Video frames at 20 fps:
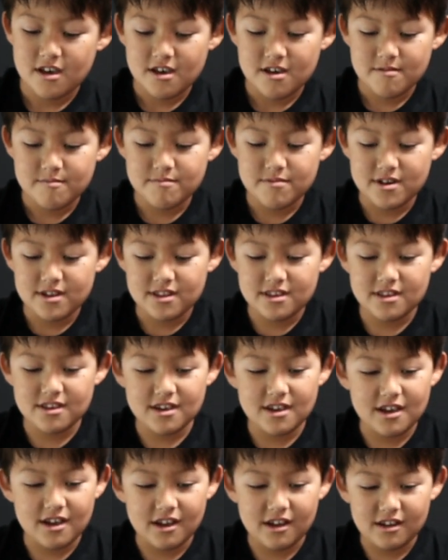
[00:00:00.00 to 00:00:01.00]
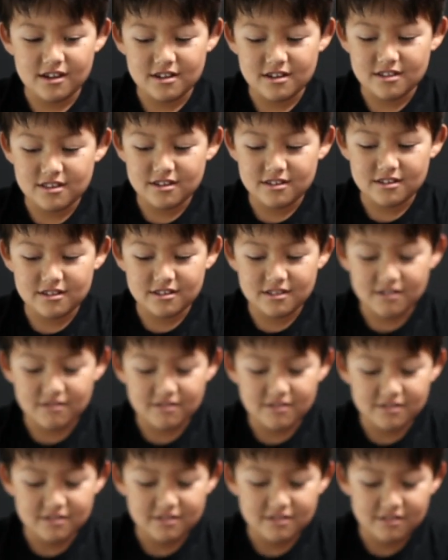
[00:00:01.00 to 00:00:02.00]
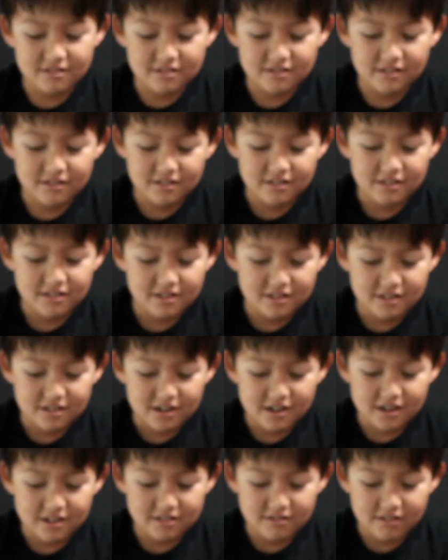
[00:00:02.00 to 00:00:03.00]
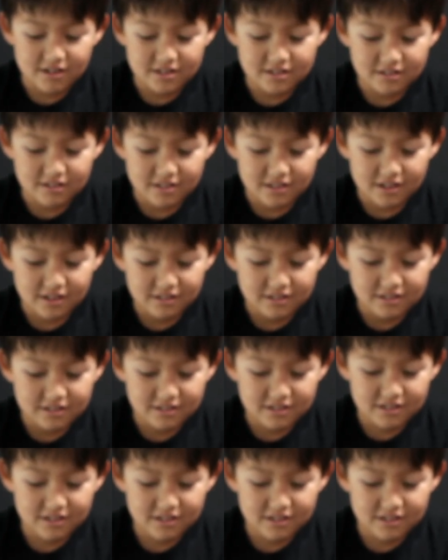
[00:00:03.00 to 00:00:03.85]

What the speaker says: But yeah, this is the crystal. Do I do this?